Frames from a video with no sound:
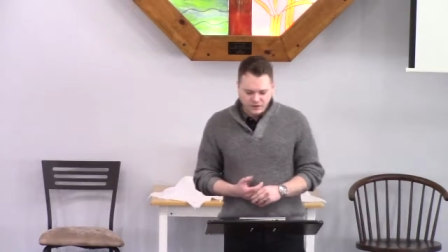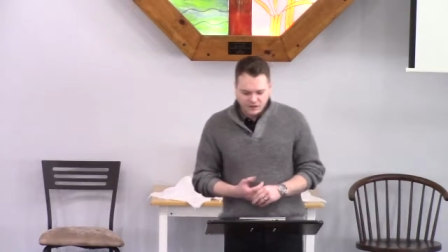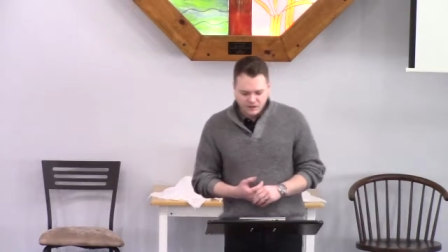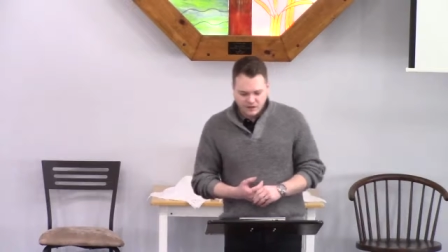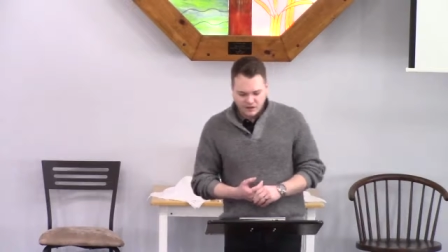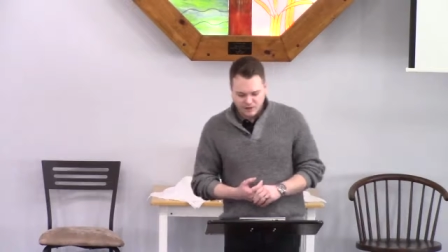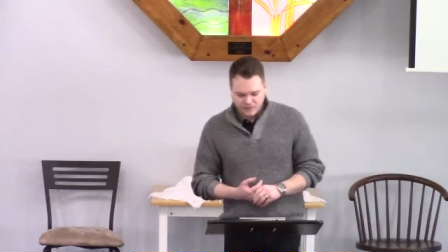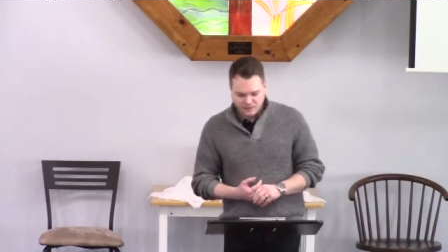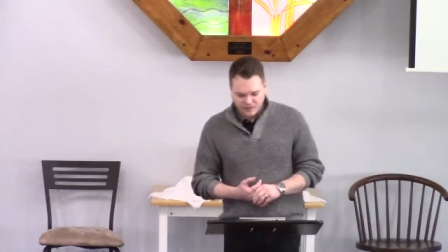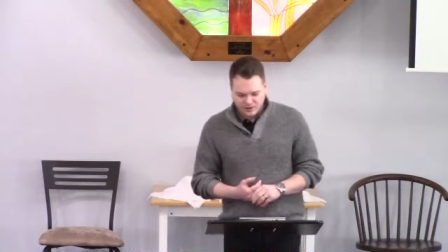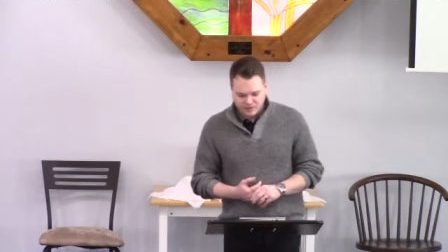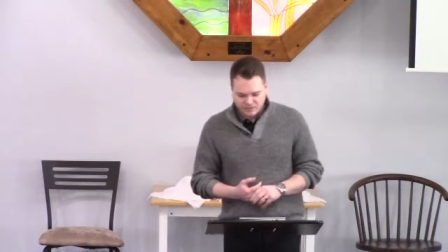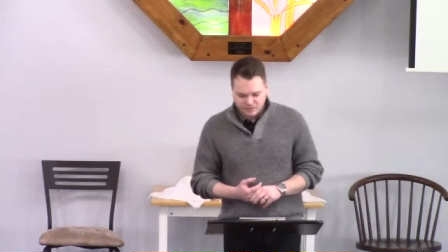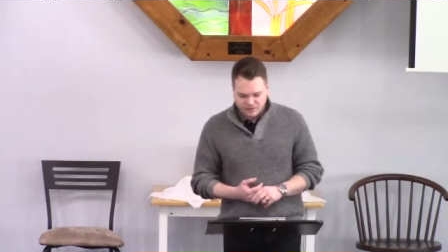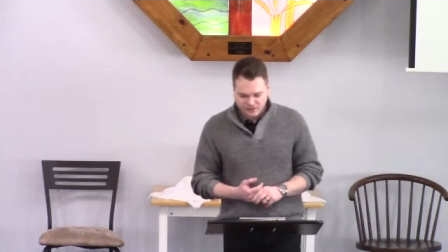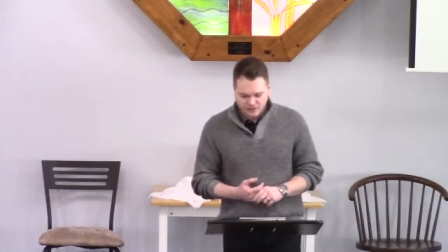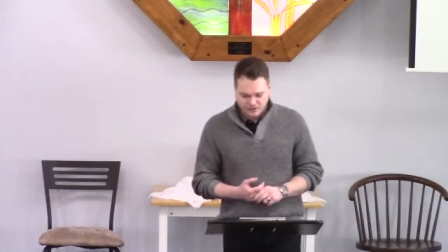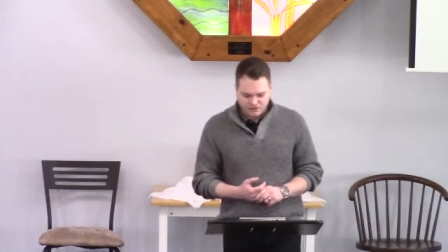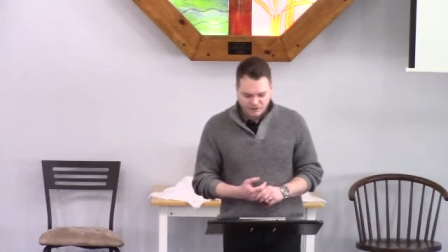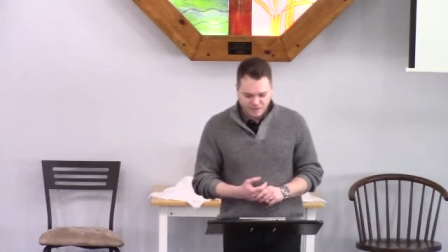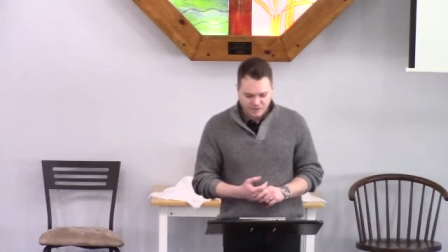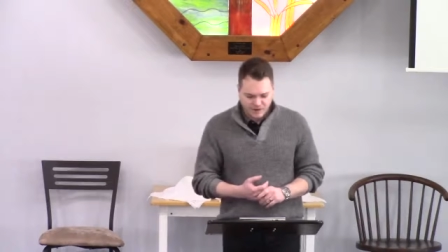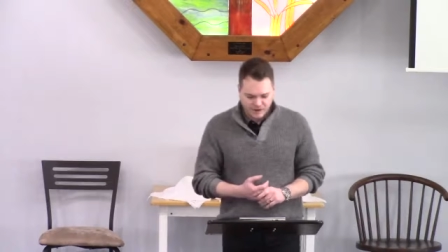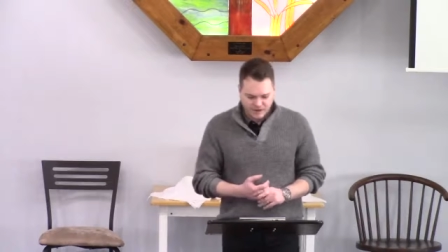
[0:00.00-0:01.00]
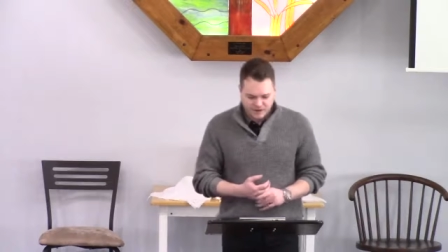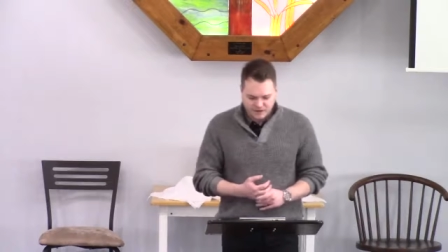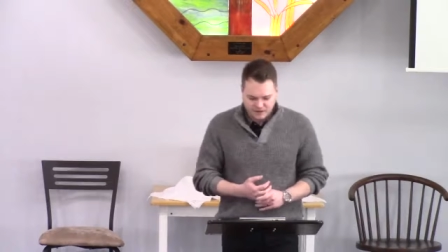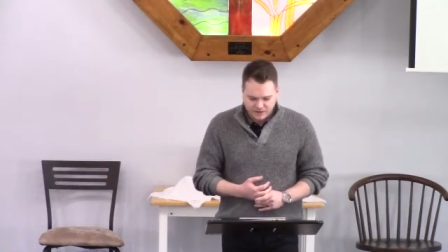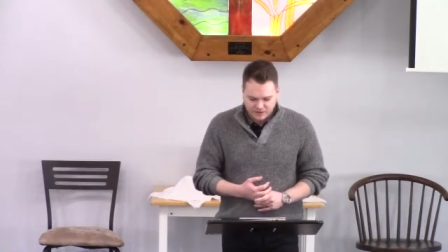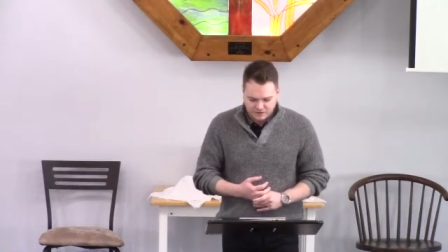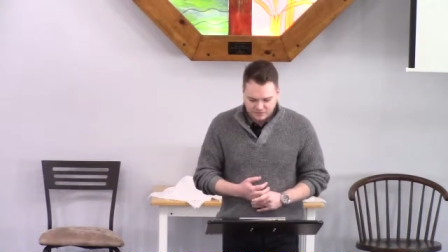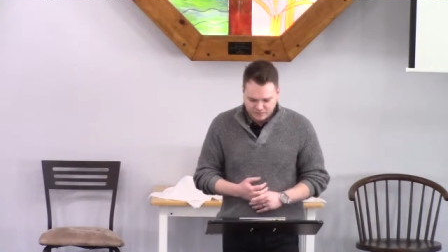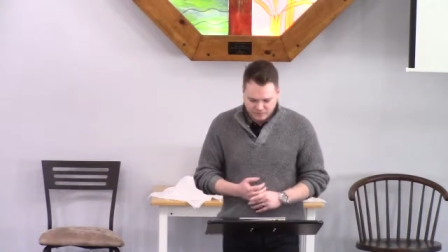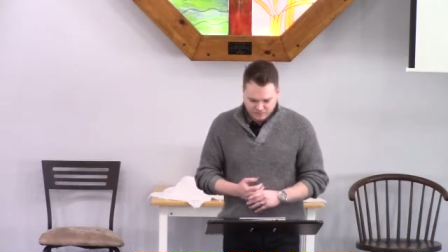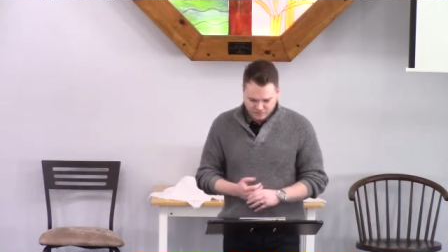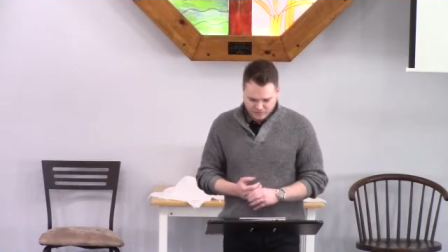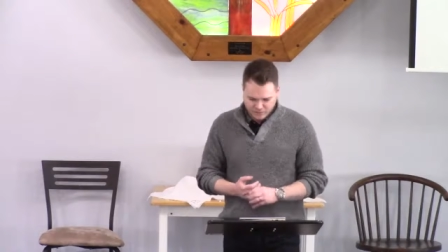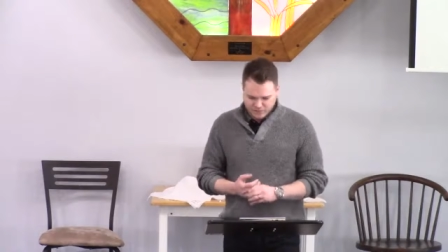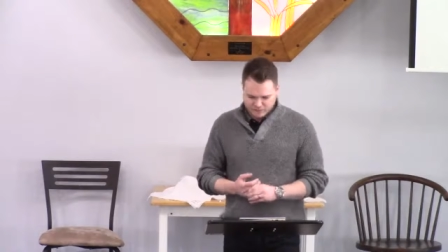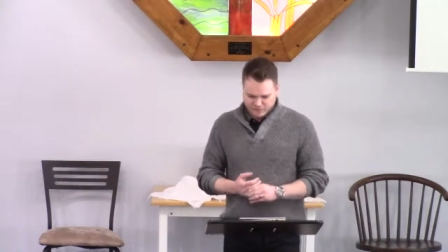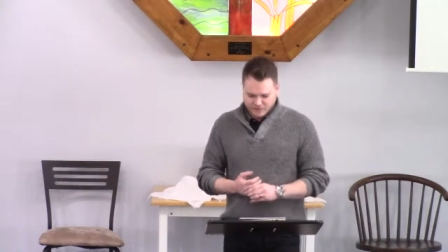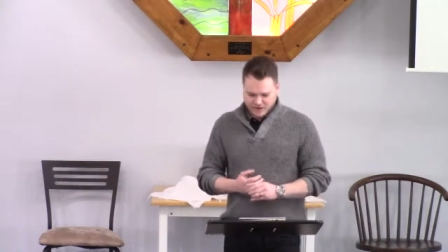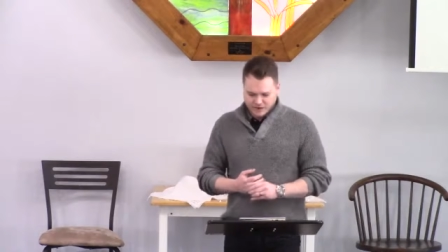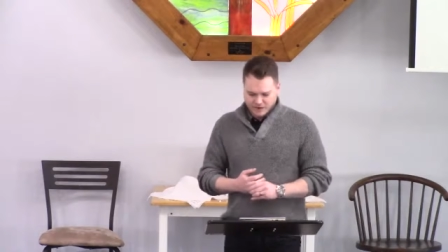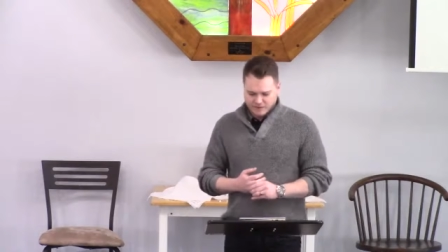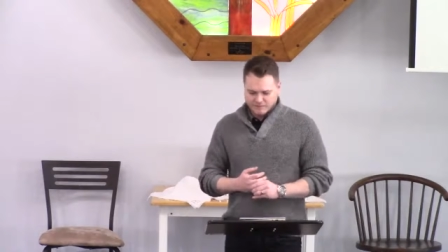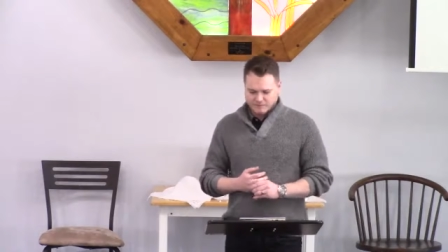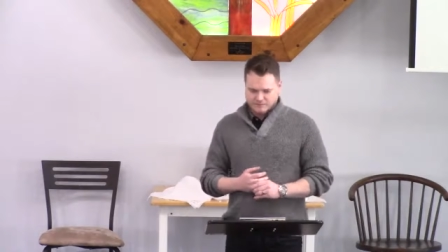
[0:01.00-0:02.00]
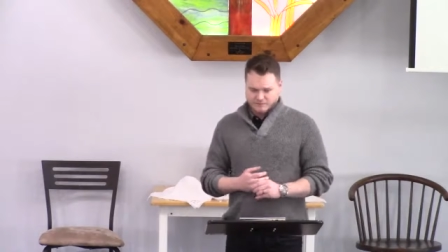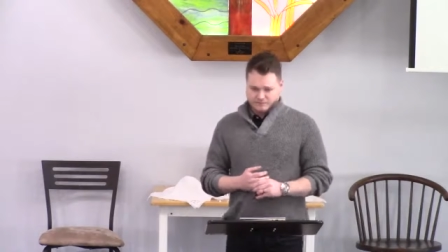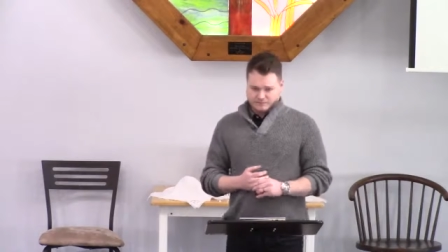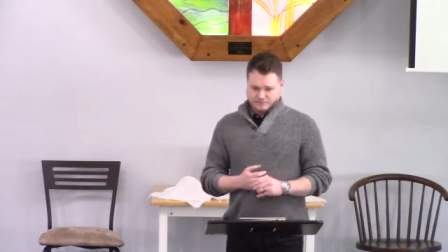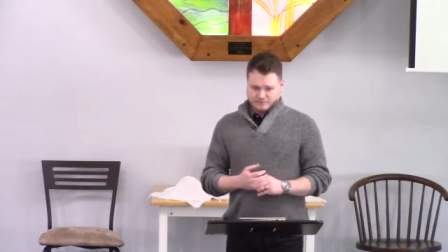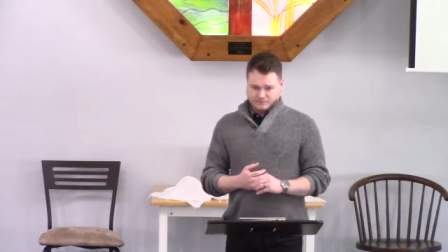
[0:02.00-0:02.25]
Um, and I'm just reminded of that